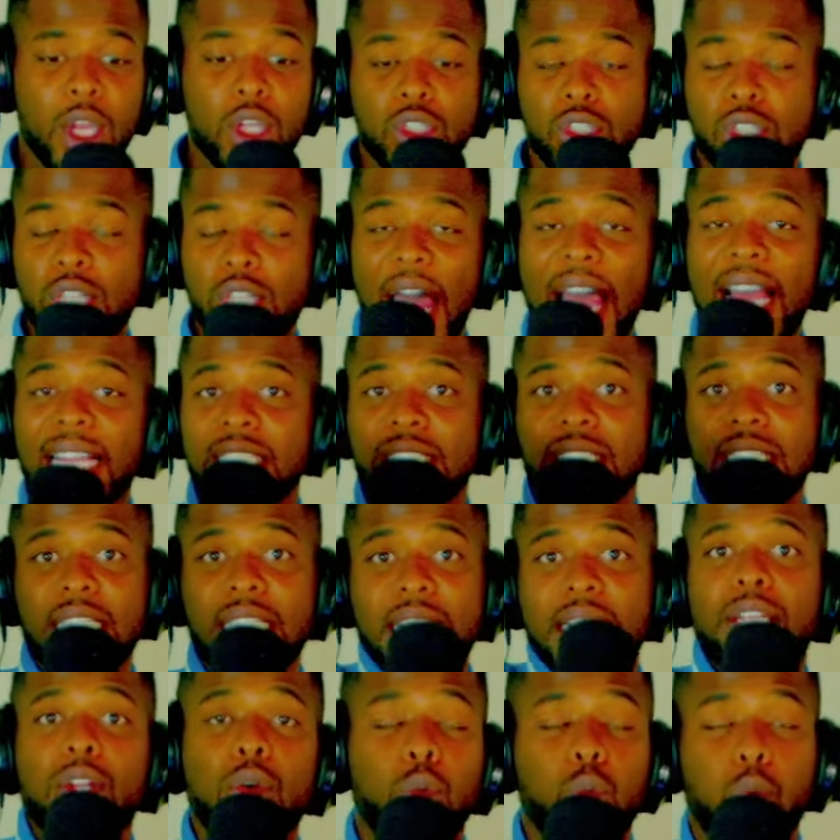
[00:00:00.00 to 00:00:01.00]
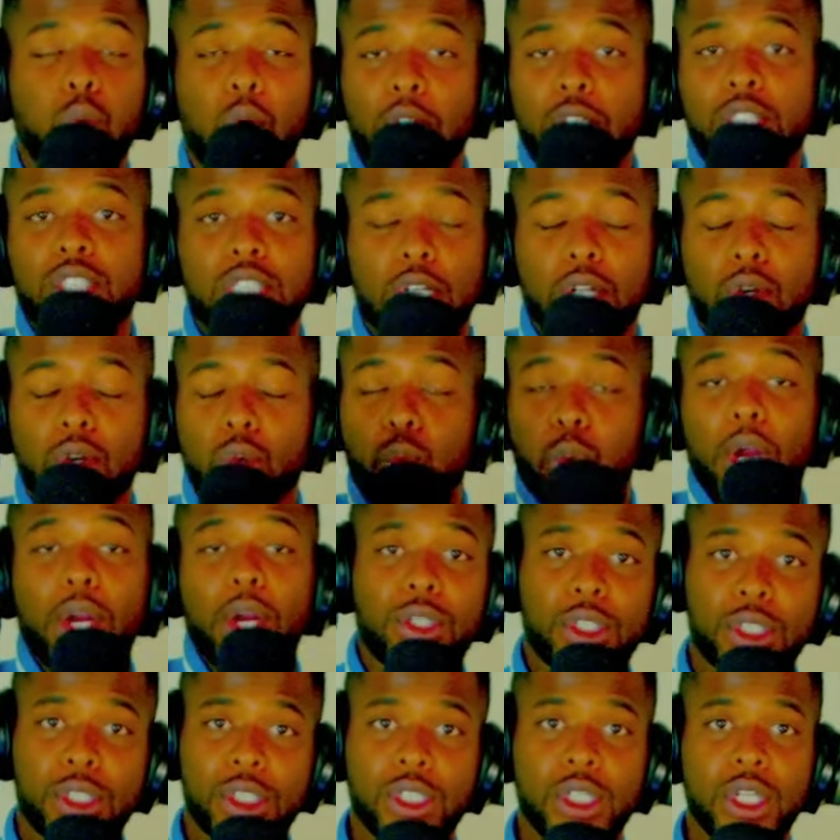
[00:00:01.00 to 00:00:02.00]
So I seen the worst of the
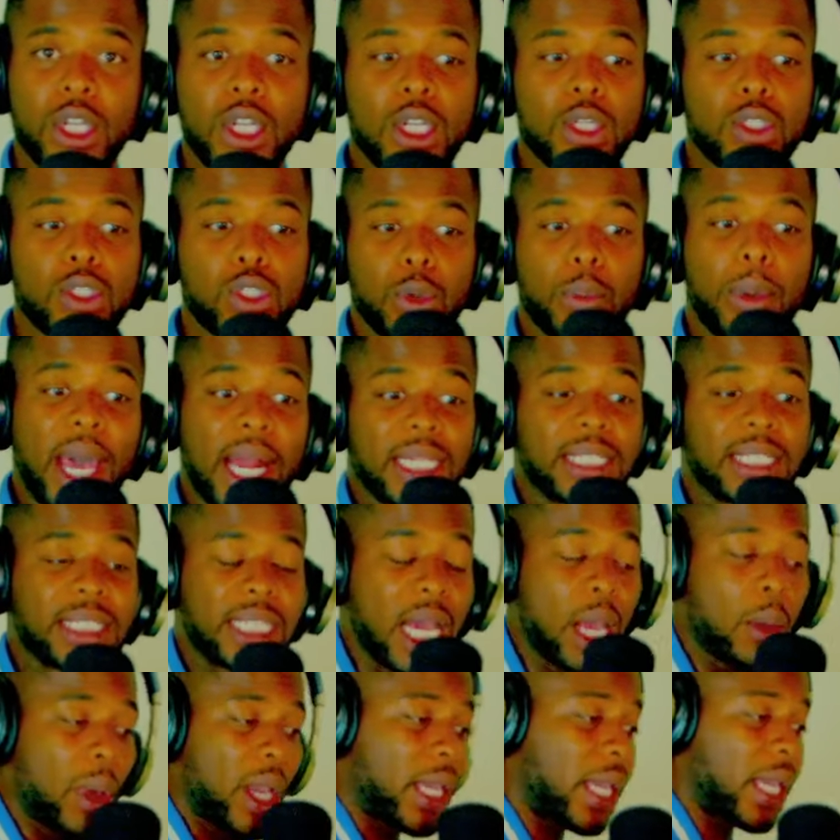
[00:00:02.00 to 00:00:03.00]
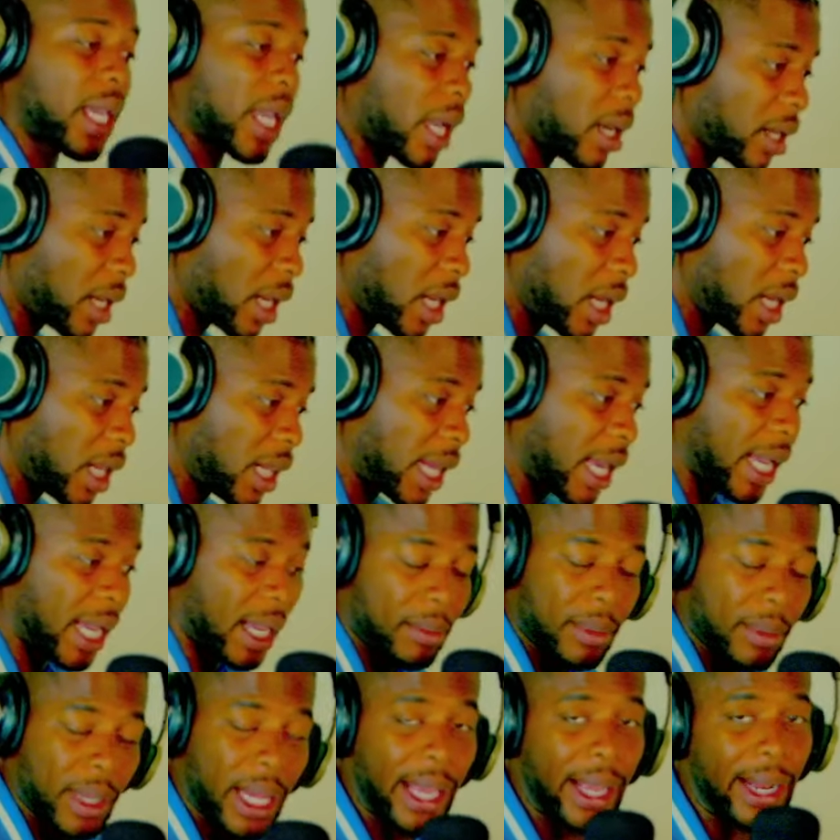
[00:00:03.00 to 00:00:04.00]
worst. So by the time I came to LA,
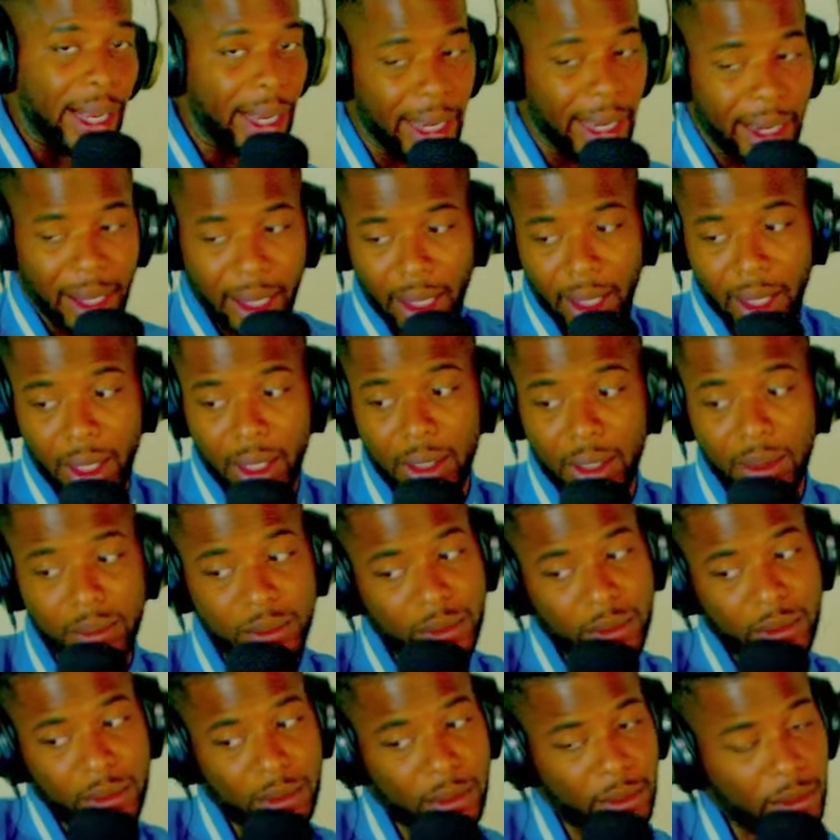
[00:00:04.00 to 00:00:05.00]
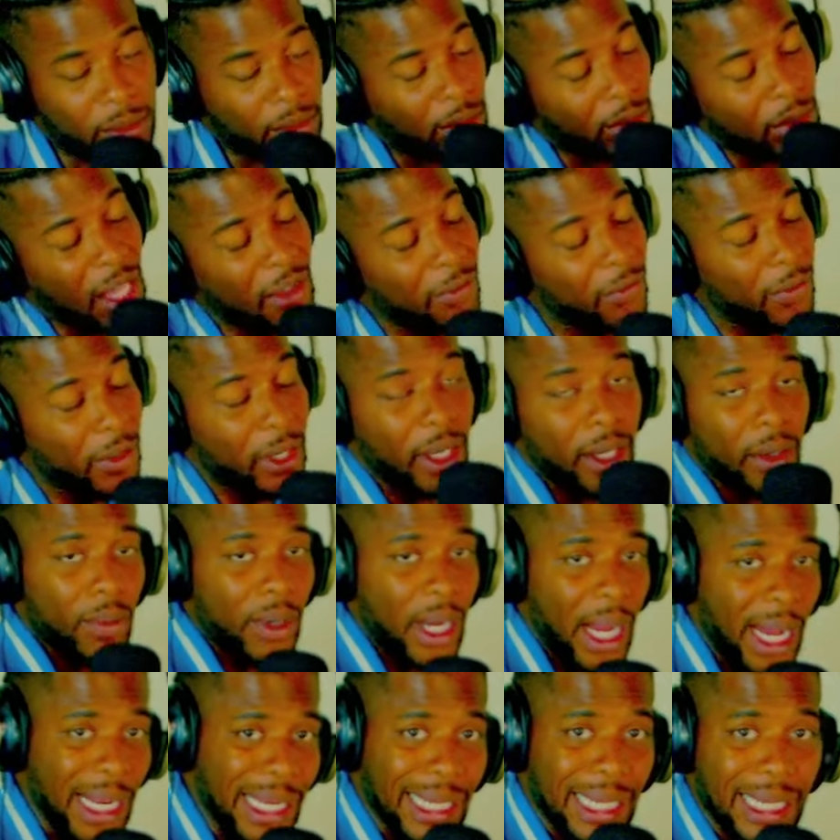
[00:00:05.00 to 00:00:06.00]
I'm like, uh, um, I'm, gonna I'm get
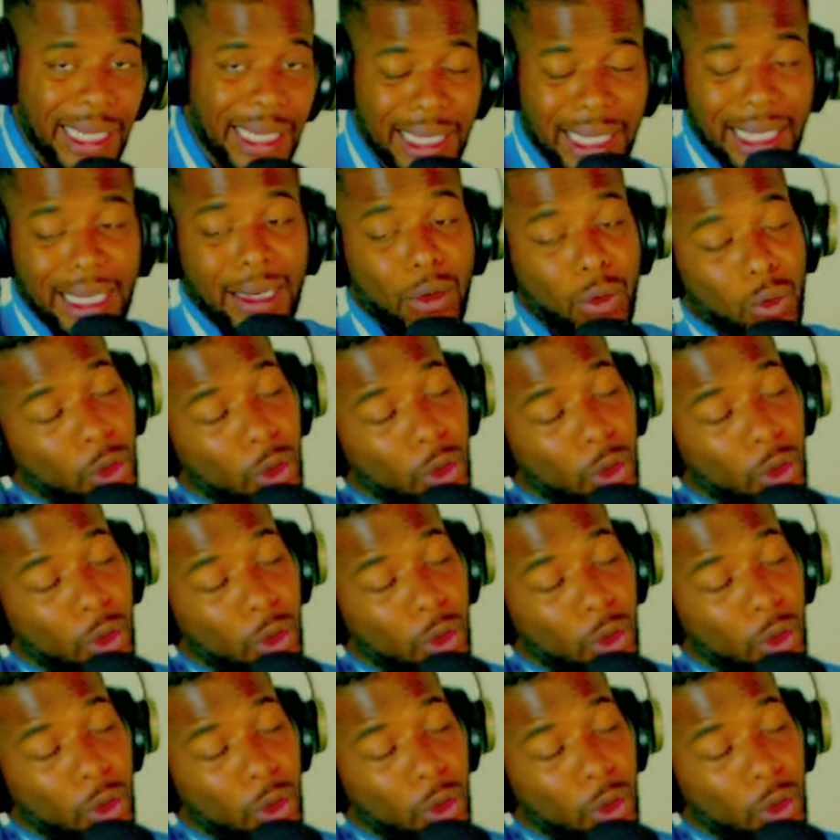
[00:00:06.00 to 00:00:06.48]
what I need to get. In.